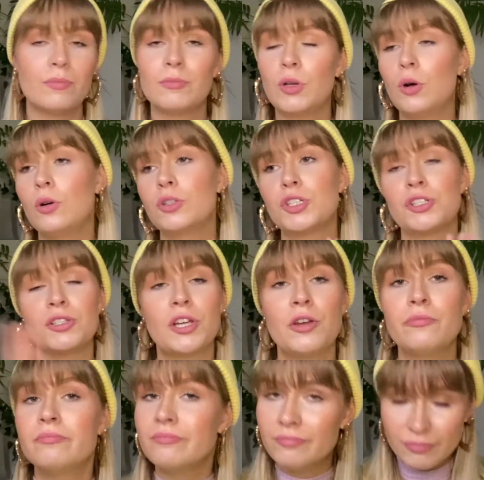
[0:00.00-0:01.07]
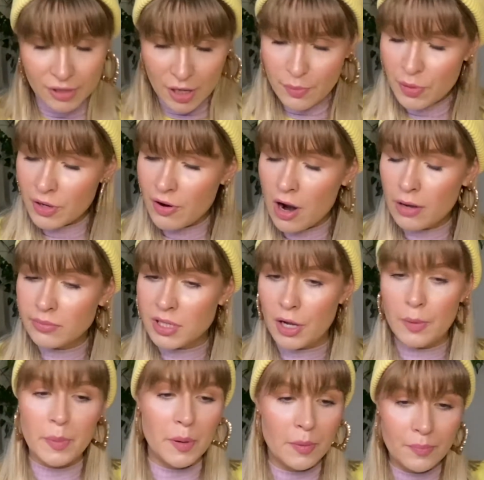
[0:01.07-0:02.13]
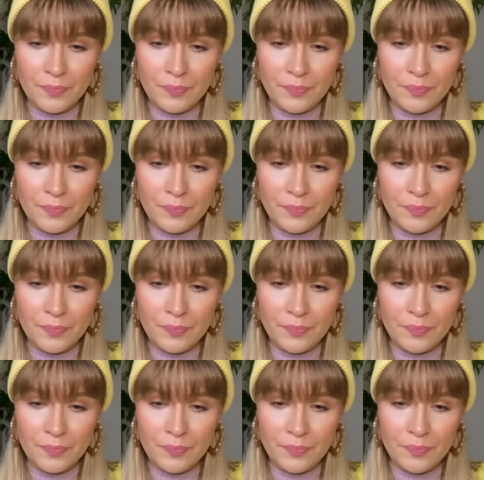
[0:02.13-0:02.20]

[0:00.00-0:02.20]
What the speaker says: or just don't put your arms up.